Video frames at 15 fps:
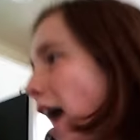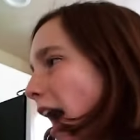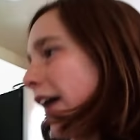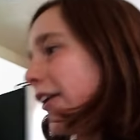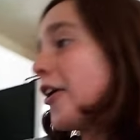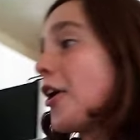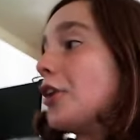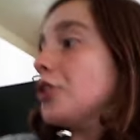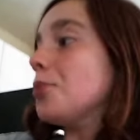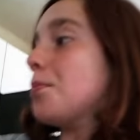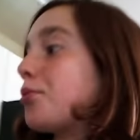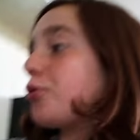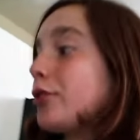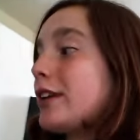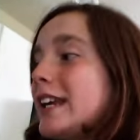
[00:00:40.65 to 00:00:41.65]
that, you
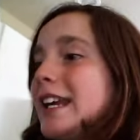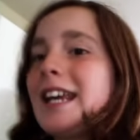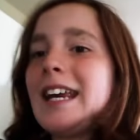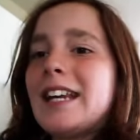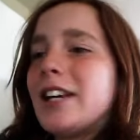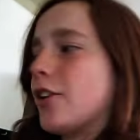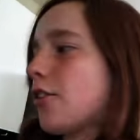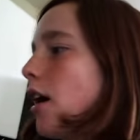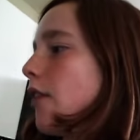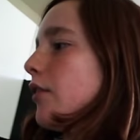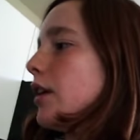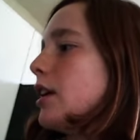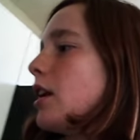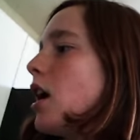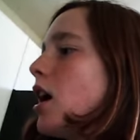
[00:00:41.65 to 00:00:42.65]
preheat your
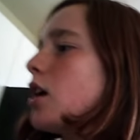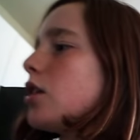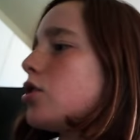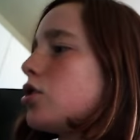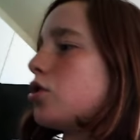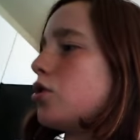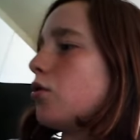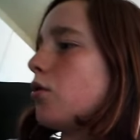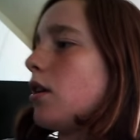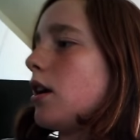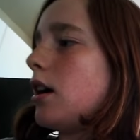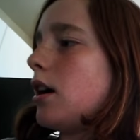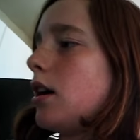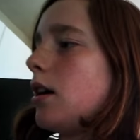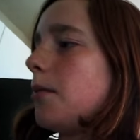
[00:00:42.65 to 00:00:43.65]
oven to,
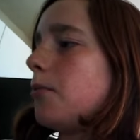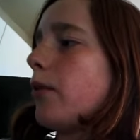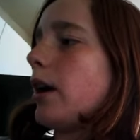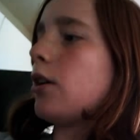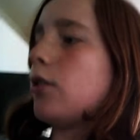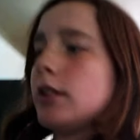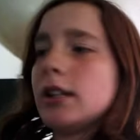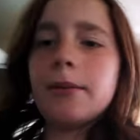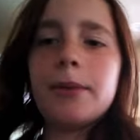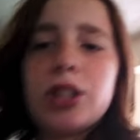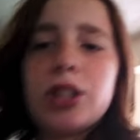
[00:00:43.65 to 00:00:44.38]
wait, hold on, let